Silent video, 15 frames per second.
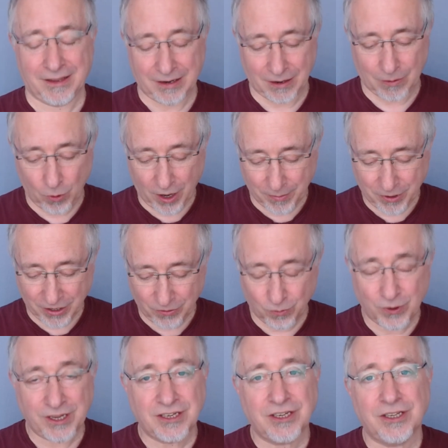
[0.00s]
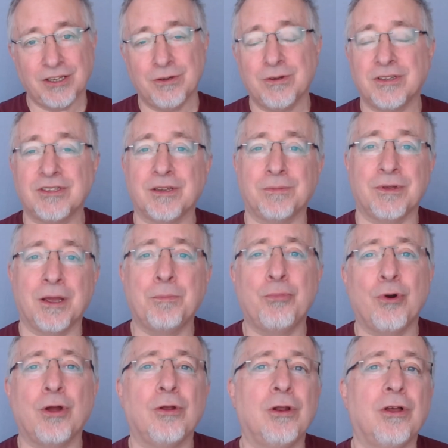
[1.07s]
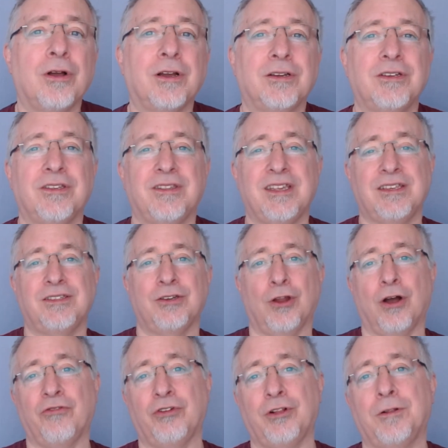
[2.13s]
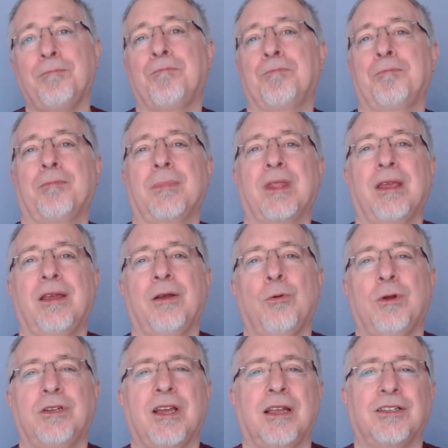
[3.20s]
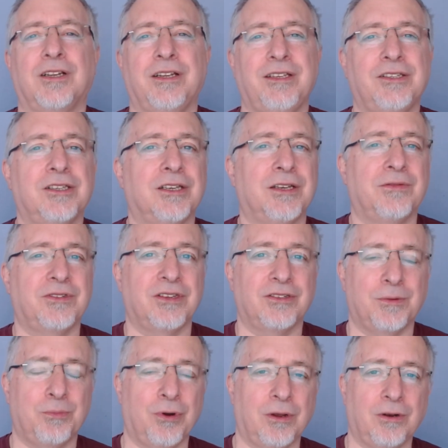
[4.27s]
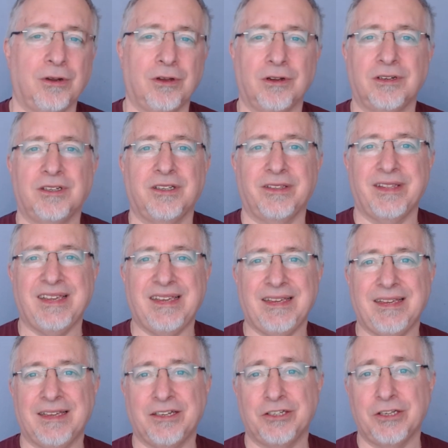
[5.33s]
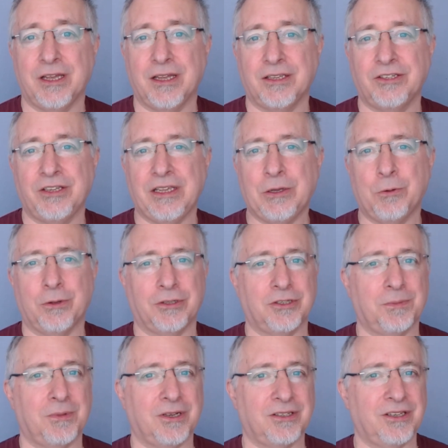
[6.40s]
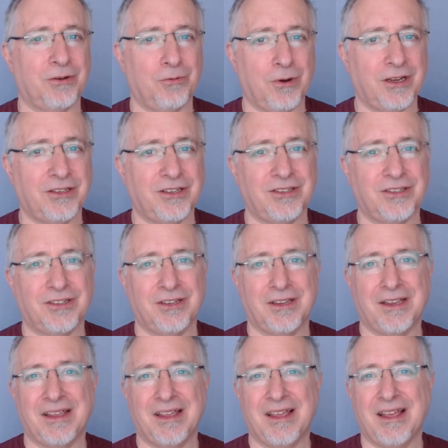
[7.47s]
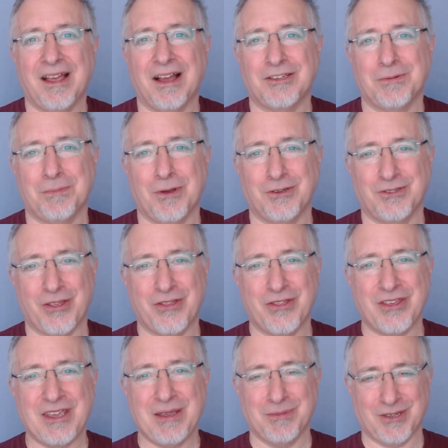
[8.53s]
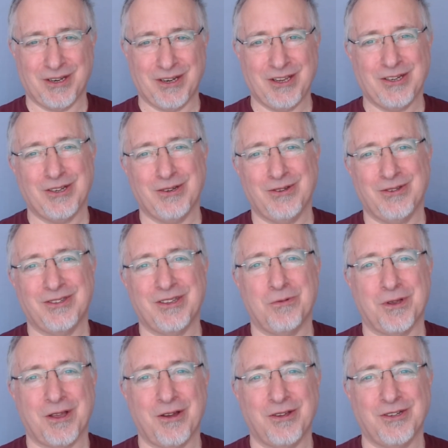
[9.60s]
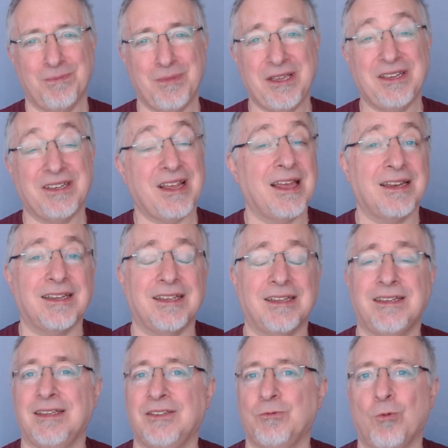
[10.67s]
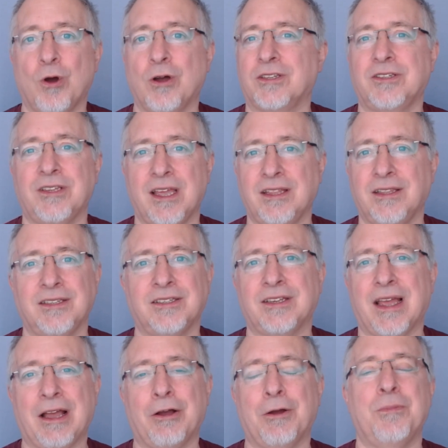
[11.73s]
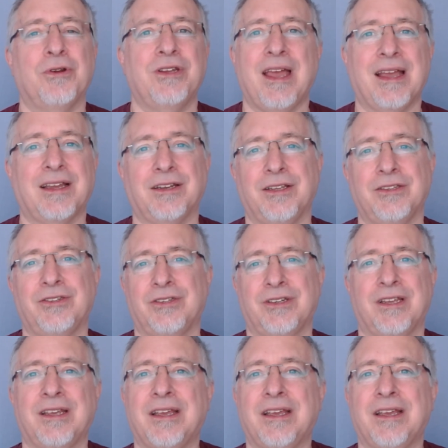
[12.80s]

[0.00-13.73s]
And what I'm going to read to you is a prologue to this novel, which actually serves as a prologue to the entire sequence because it raises, I suppose, the themes and issues that we're going to meet, and it is what sends our protagonist